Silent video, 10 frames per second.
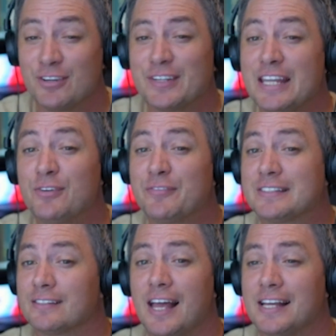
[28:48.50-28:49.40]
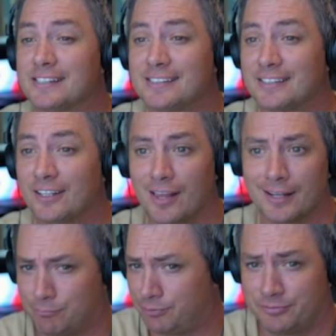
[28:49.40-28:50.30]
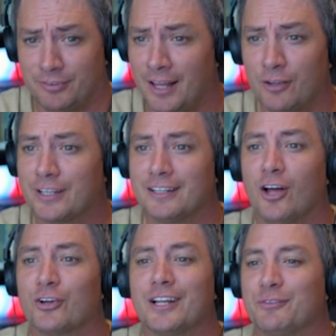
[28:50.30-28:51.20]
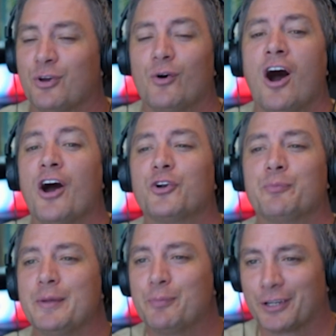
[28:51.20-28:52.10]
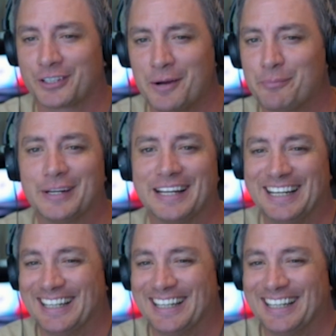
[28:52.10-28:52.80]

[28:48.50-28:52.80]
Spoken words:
if it's less, they're like, I'll get 100 people at a company.